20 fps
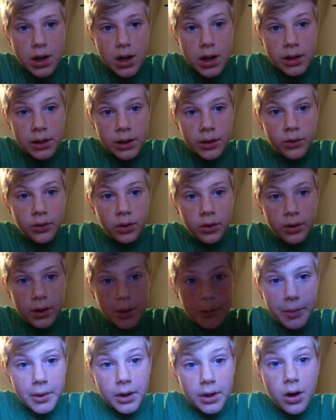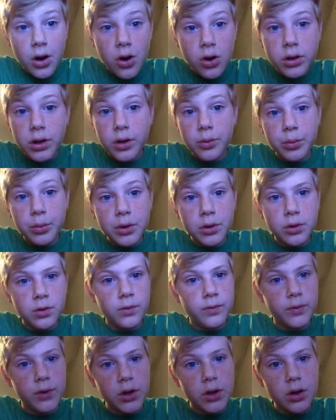and I saw that I'm like, oh, that's a pretty
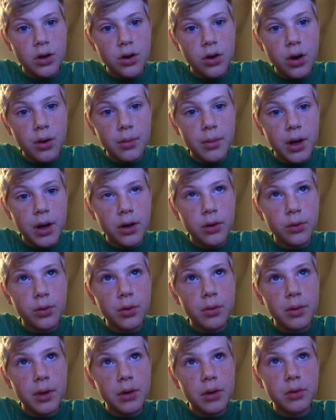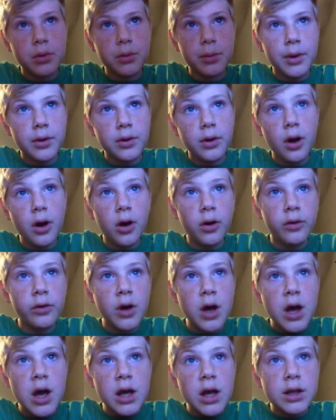cool video. I might as well make one myself,
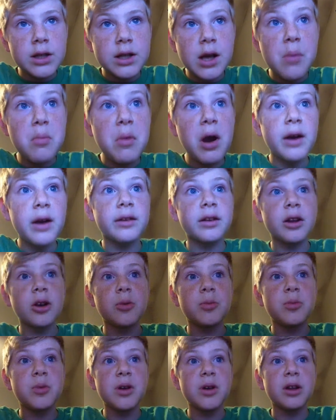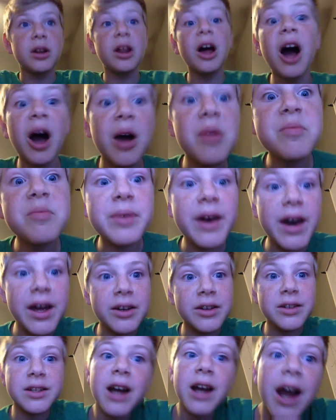except mine's gonna be a lot
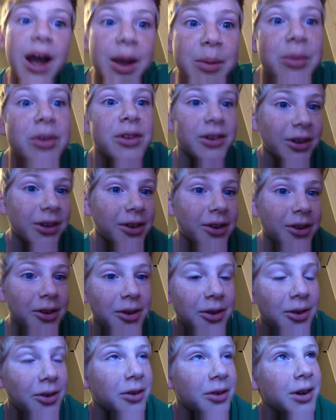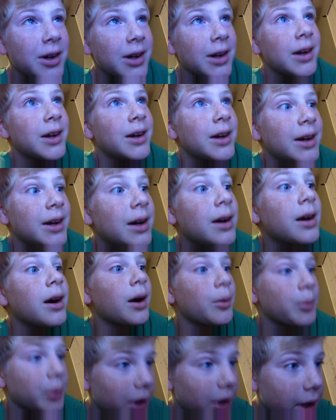better times two
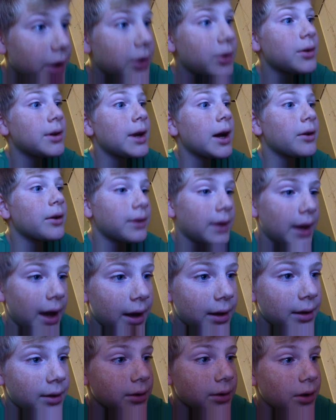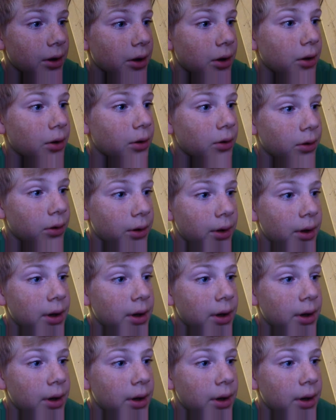but I do doubt that. So,